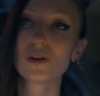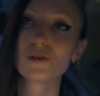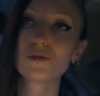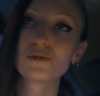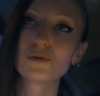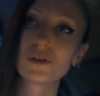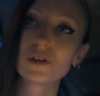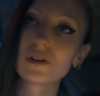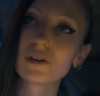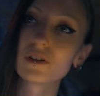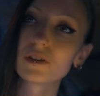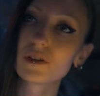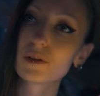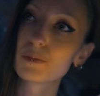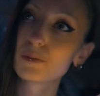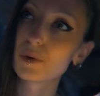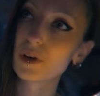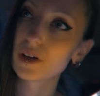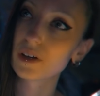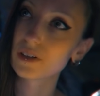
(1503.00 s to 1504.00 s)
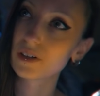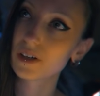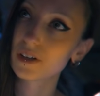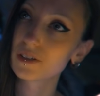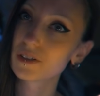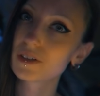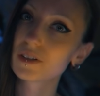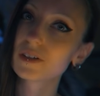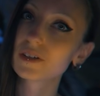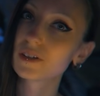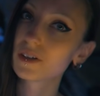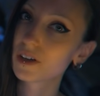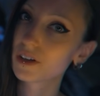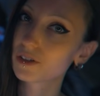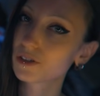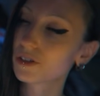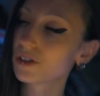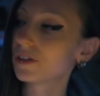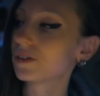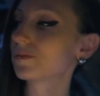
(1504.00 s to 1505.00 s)
via the bayonet
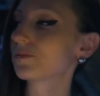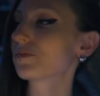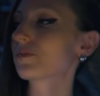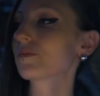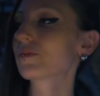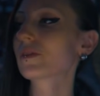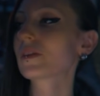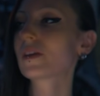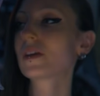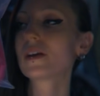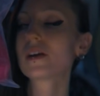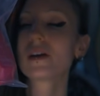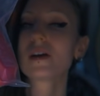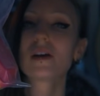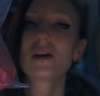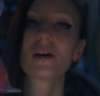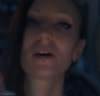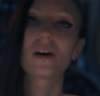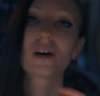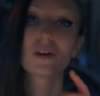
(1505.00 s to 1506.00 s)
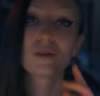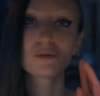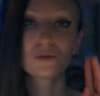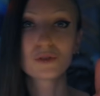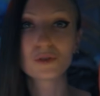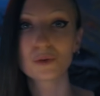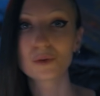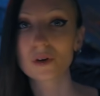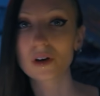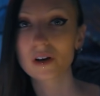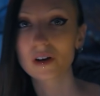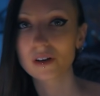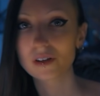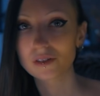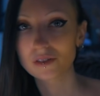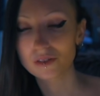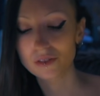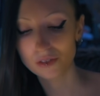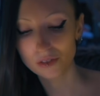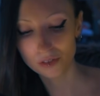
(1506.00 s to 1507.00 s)
connection. I have two
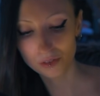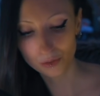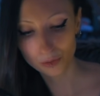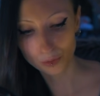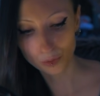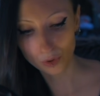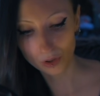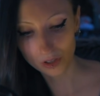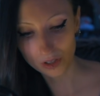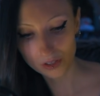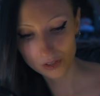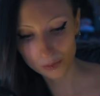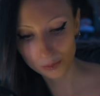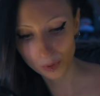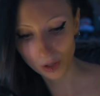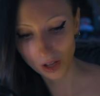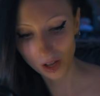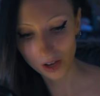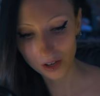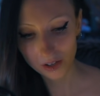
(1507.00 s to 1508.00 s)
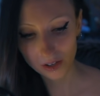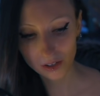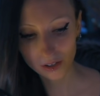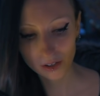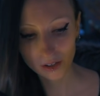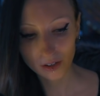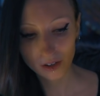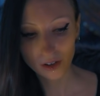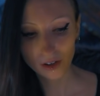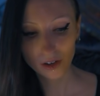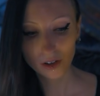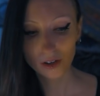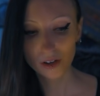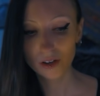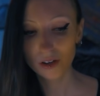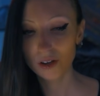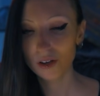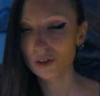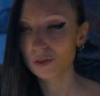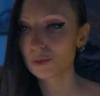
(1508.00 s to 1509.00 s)
kinds. One is black
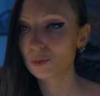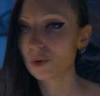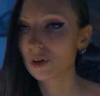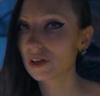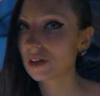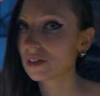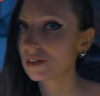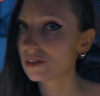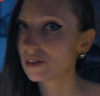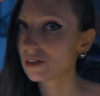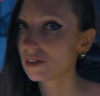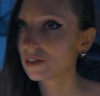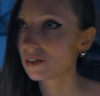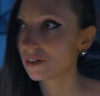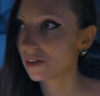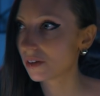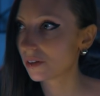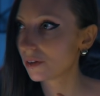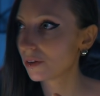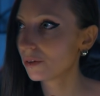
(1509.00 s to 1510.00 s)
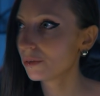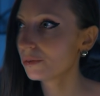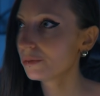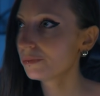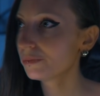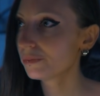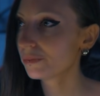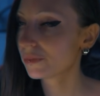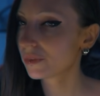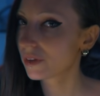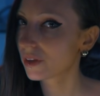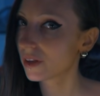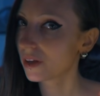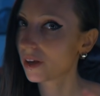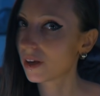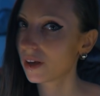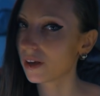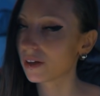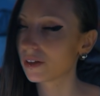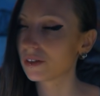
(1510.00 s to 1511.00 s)
and one is yellow.
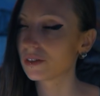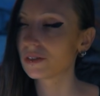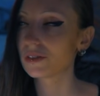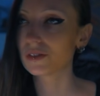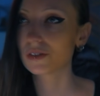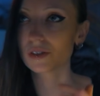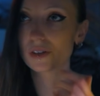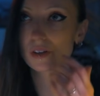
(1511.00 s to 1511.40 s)
And